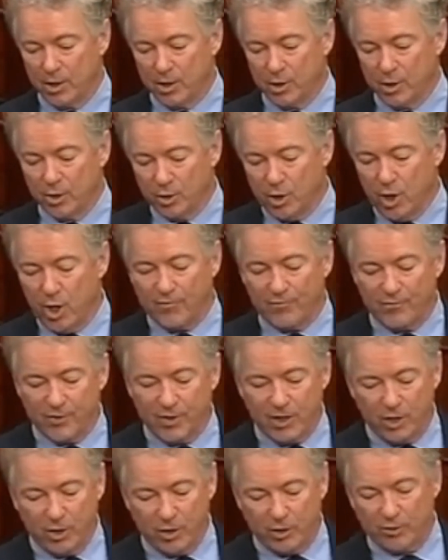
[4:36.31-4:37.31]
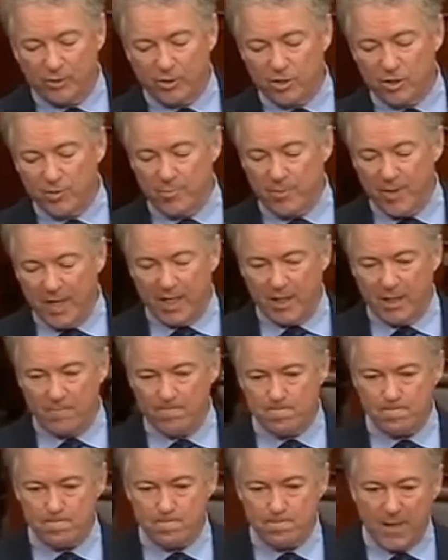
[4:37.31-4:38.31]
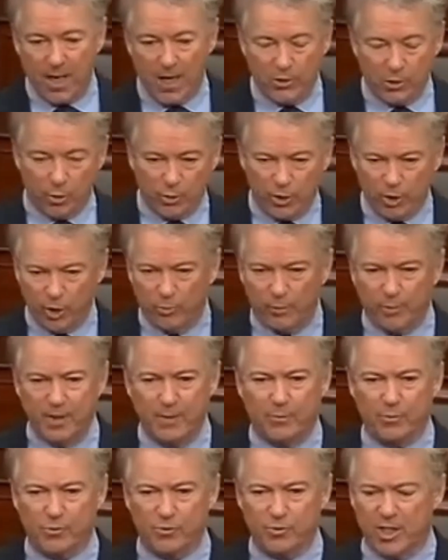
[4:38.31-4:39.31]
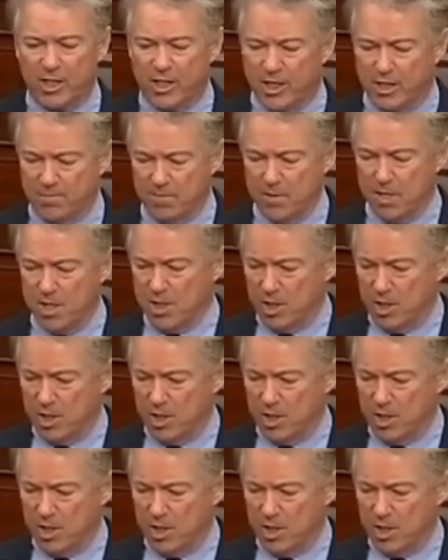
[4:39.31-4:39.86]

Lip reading: You'll often hear the debate, and you'll hear people say,